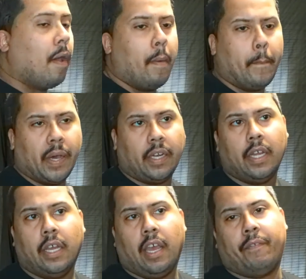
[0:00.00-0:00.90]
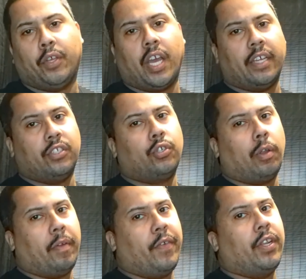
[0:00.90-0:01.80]
But if you guys enjoyed
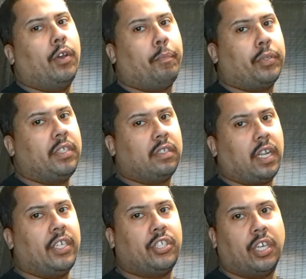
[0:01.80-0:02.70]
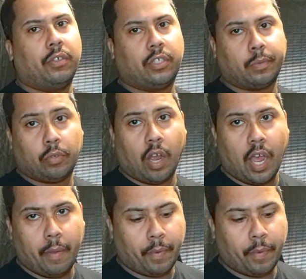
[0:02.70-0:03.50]
my video, please like, share, subscribe.